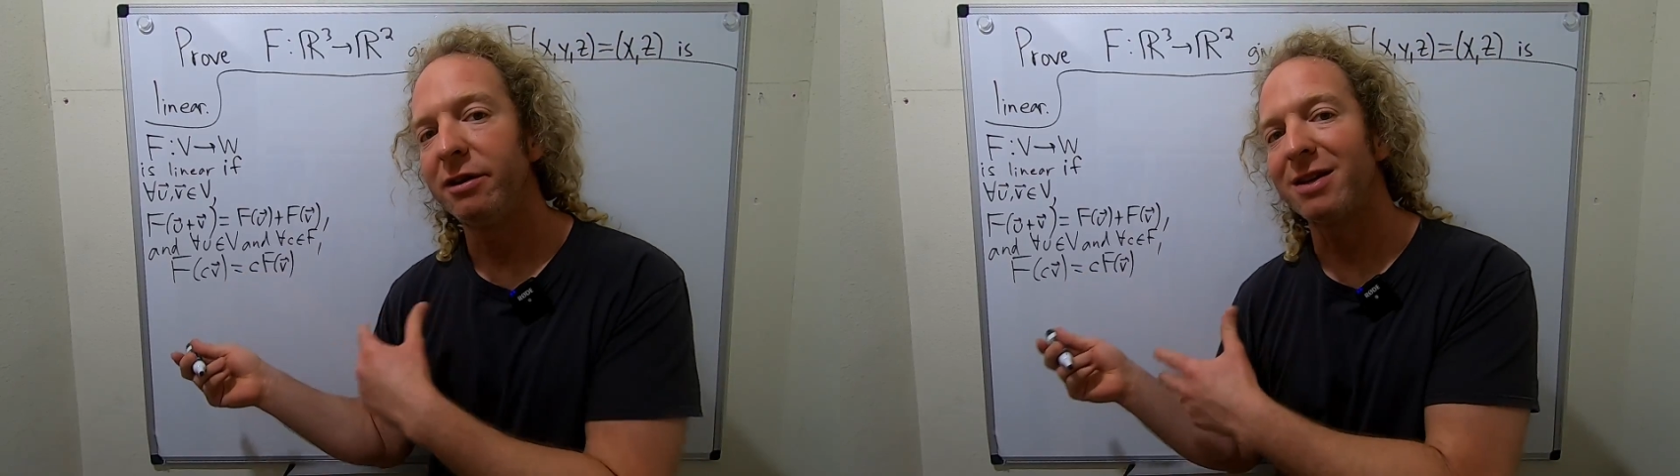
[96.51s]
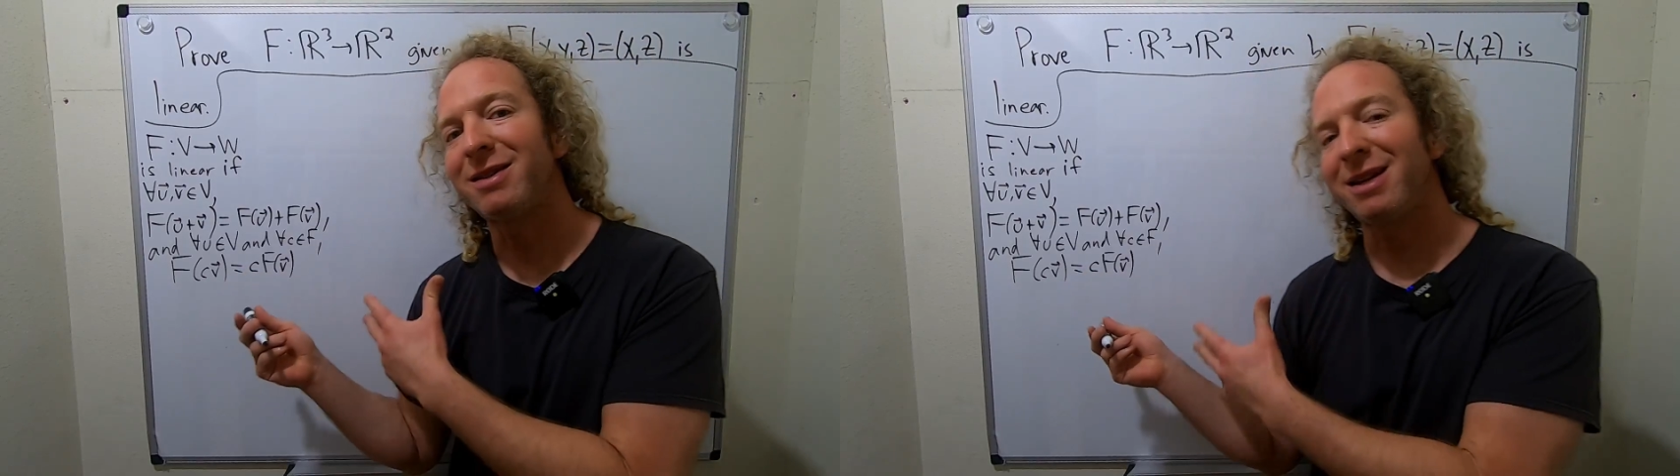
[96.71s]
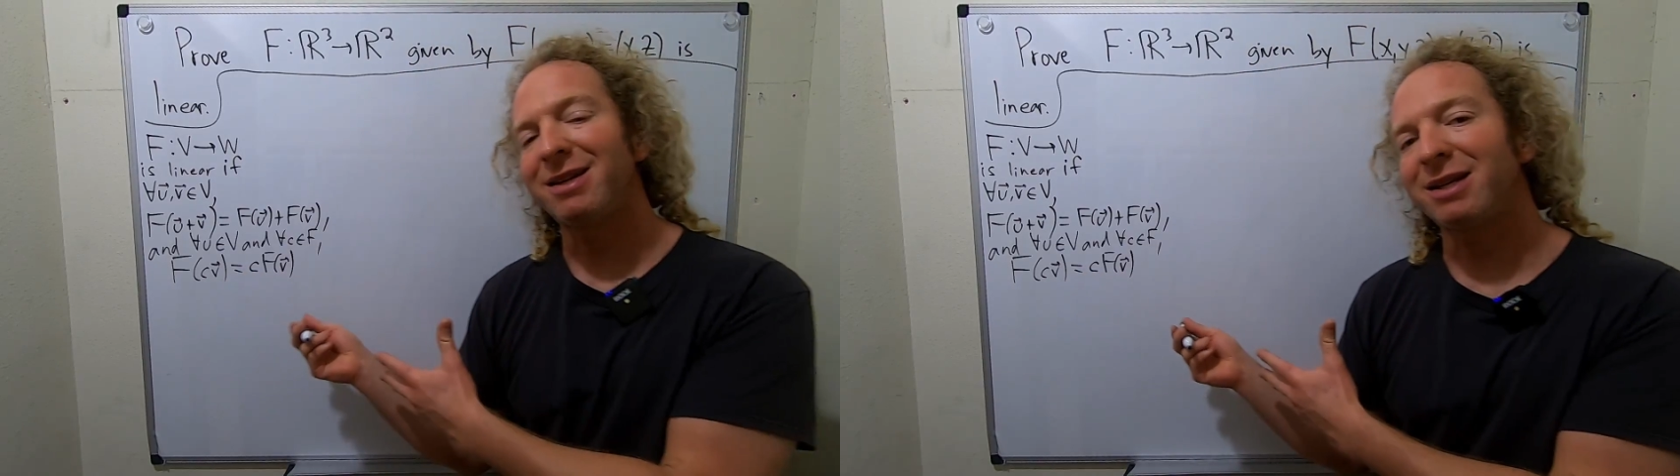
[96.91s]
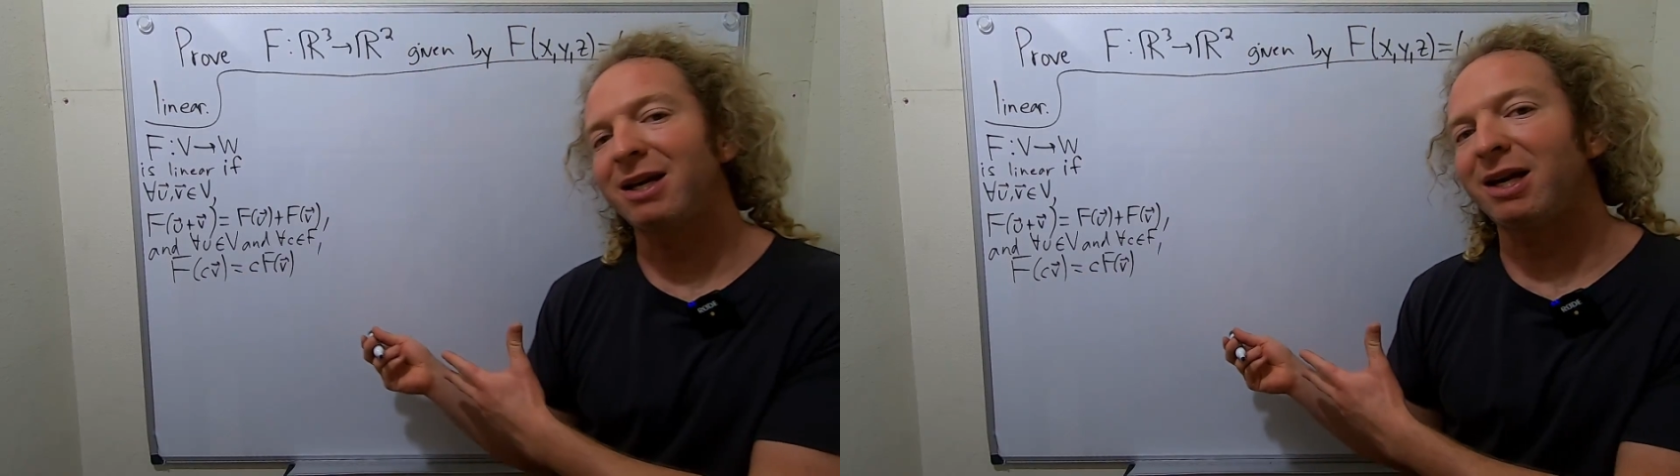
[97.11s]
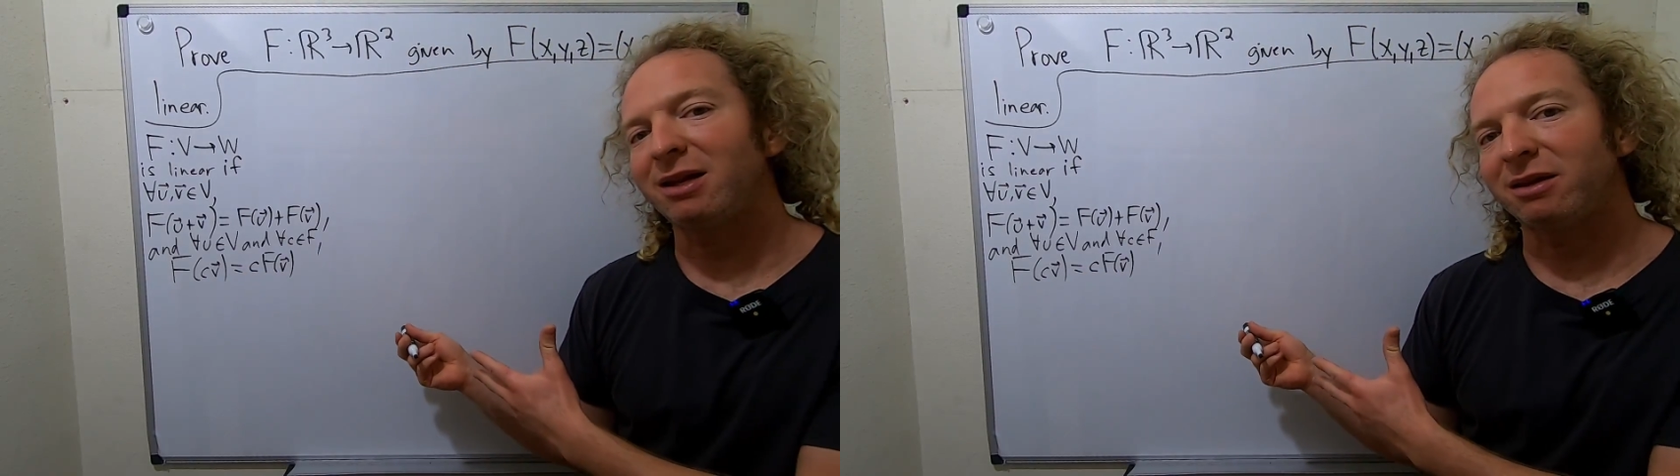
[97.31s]
That's to
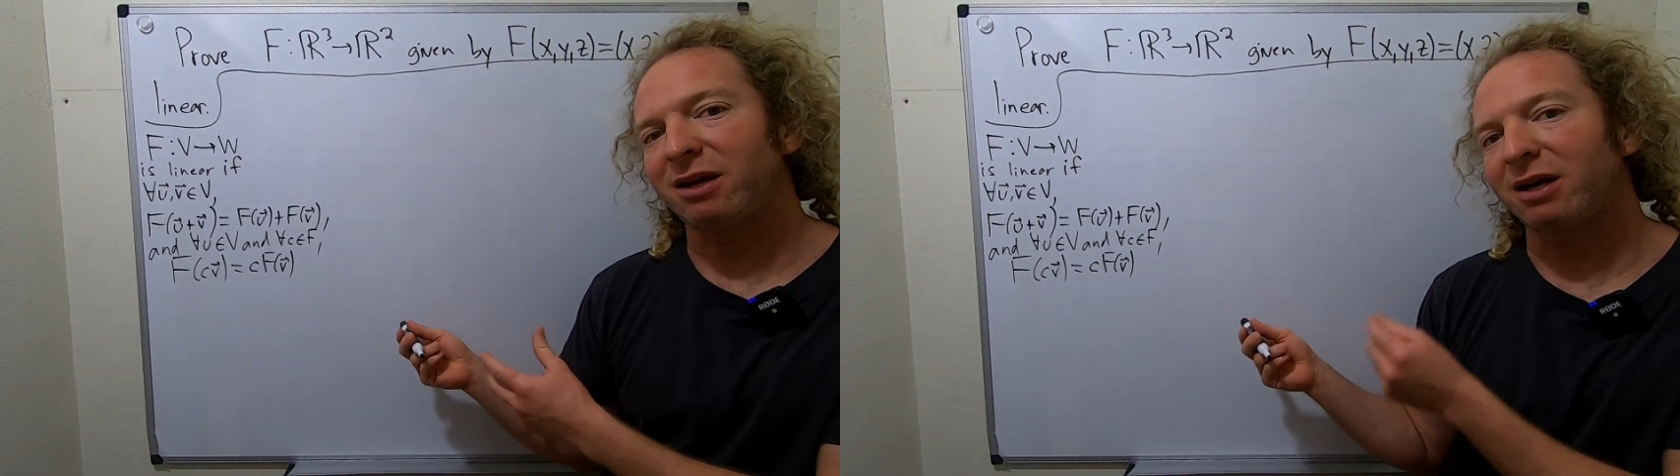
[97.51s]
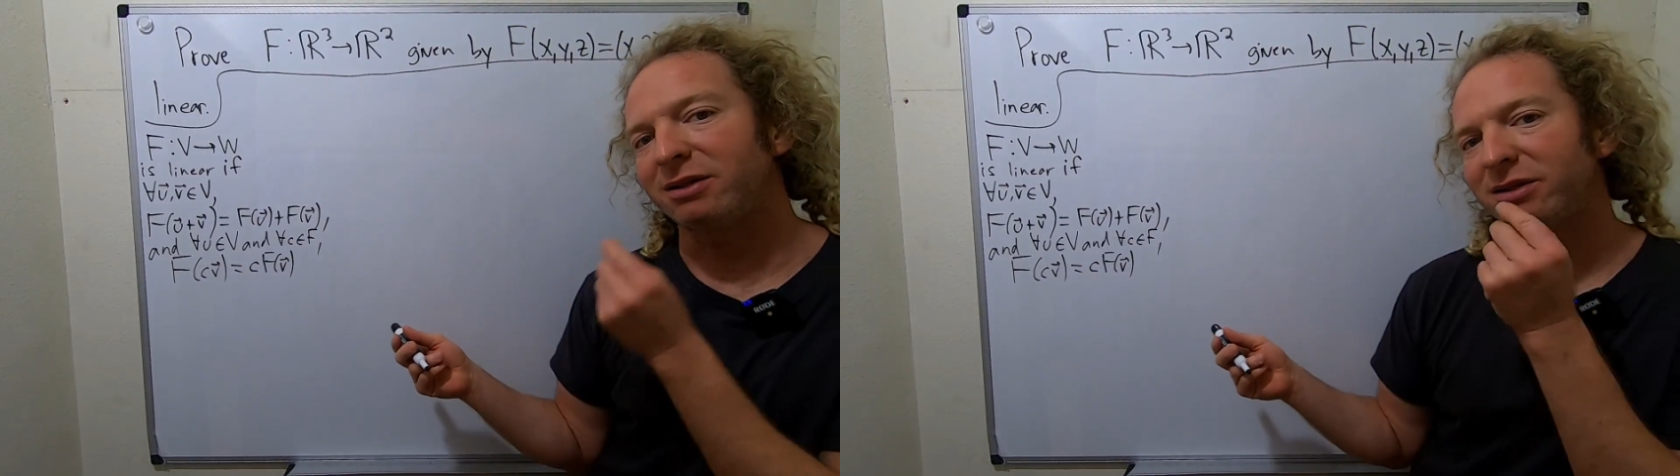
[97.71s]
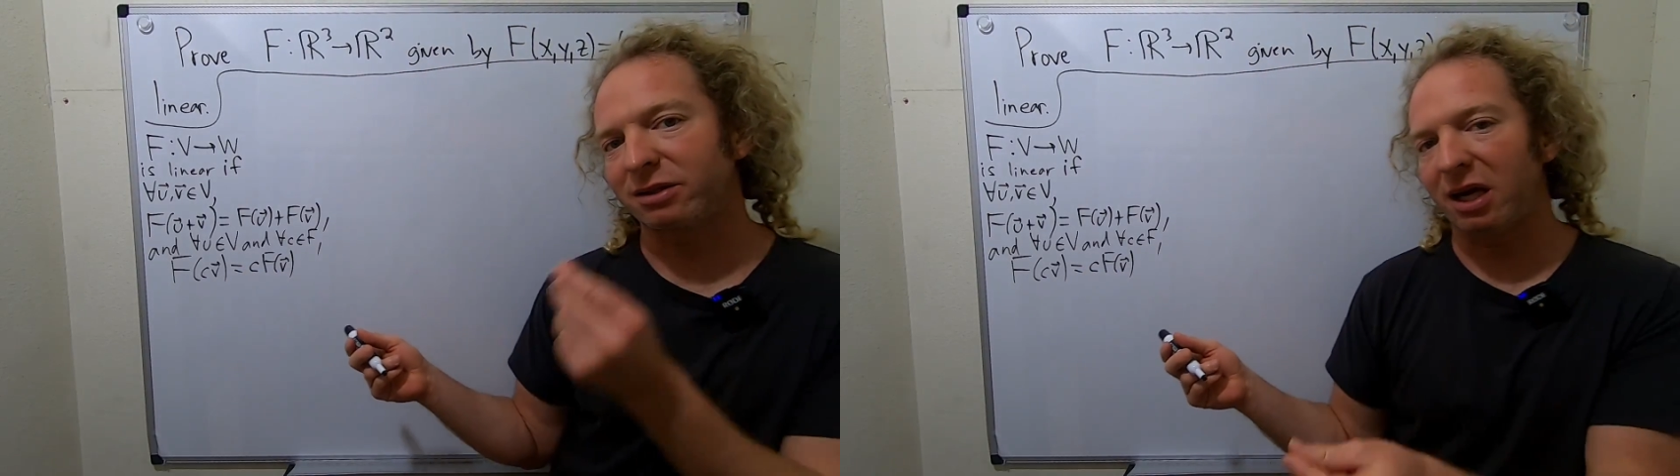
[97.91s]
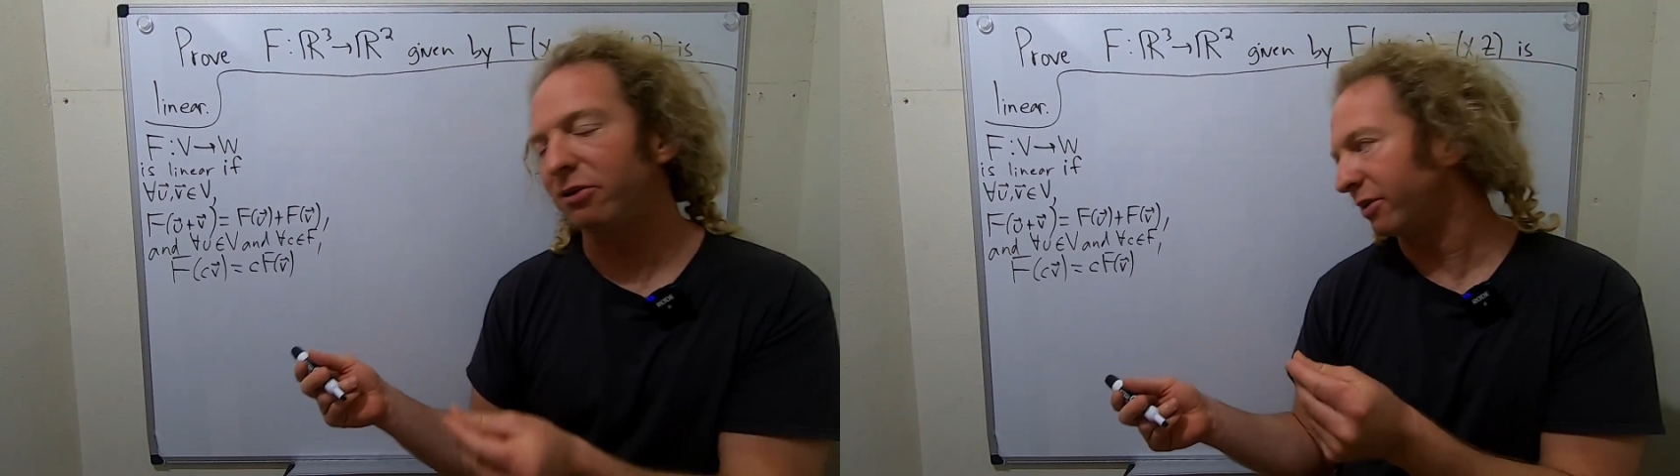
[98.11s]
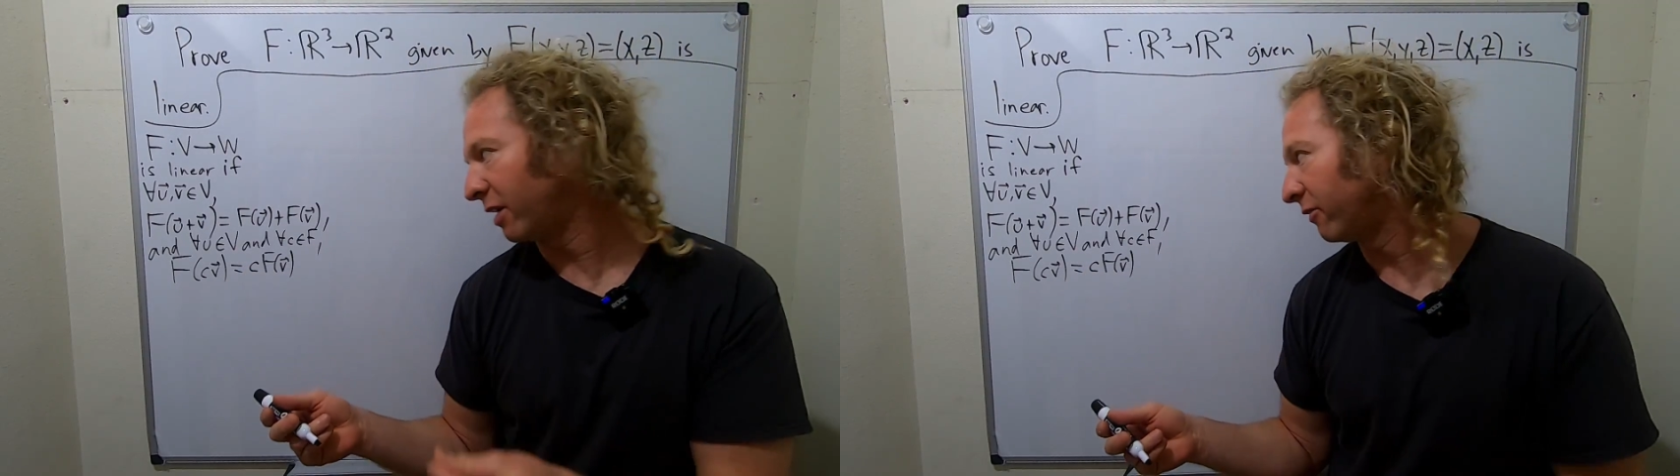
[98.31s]
indicate that it's a
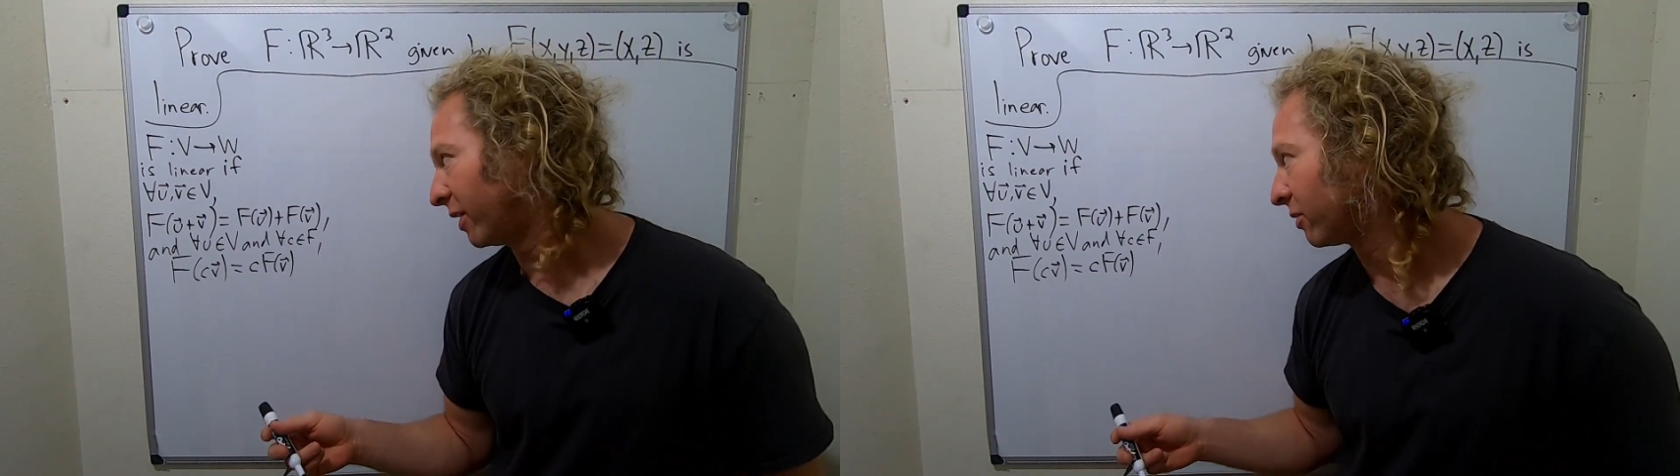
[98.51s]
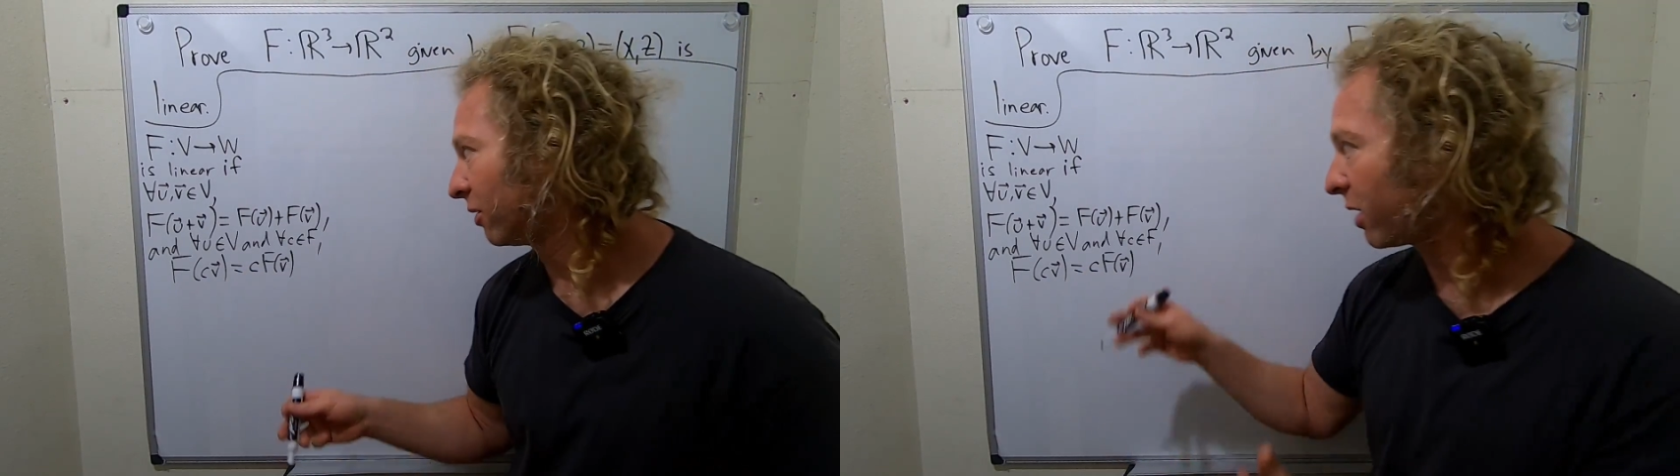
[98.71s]
scalar and not a vector.